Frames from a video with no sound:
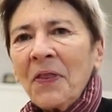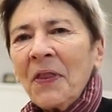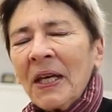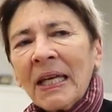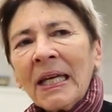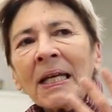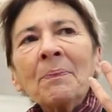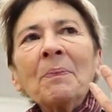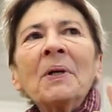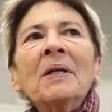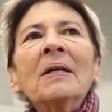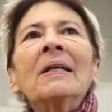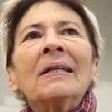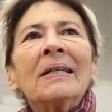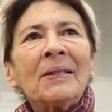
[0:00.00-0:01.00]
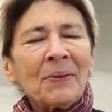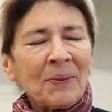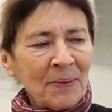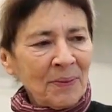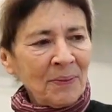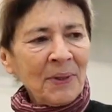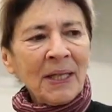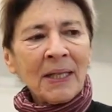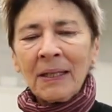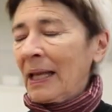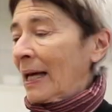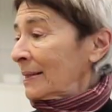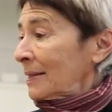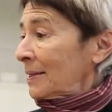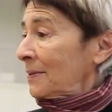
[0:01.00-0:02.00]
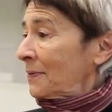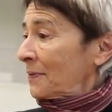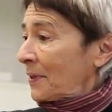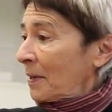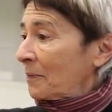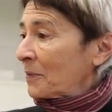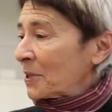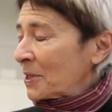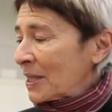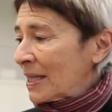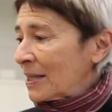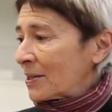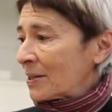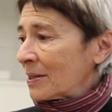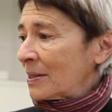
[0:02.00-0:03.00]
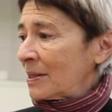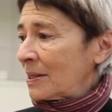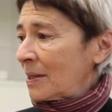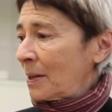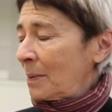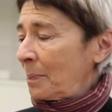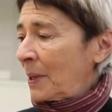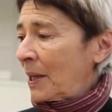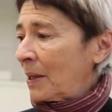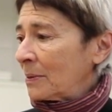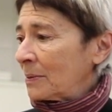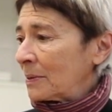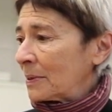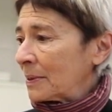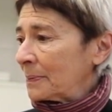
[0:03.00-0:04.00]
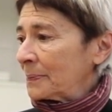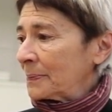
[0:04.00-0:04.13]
thinking, but we had lots of conversations about.